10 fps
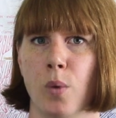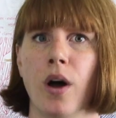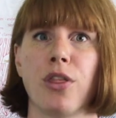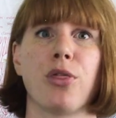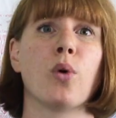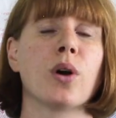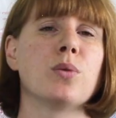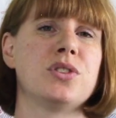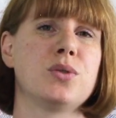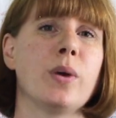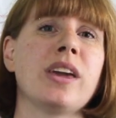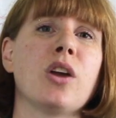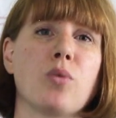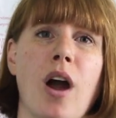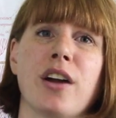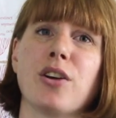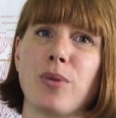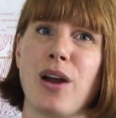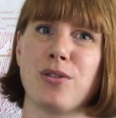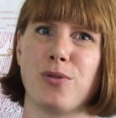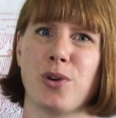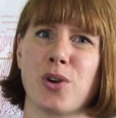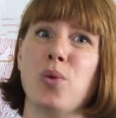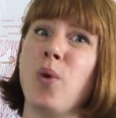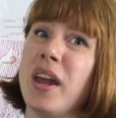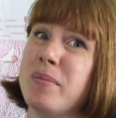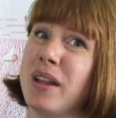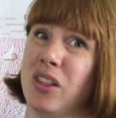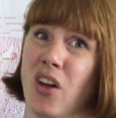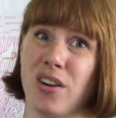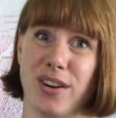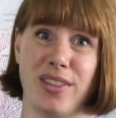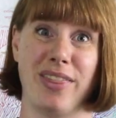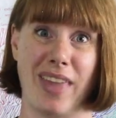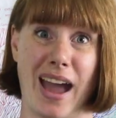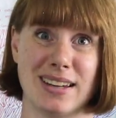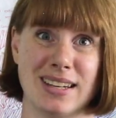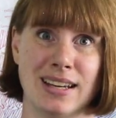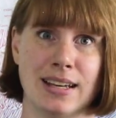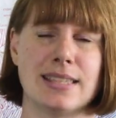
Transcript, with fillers: while Thor was swinging Rocket around for quite a bit longer than that.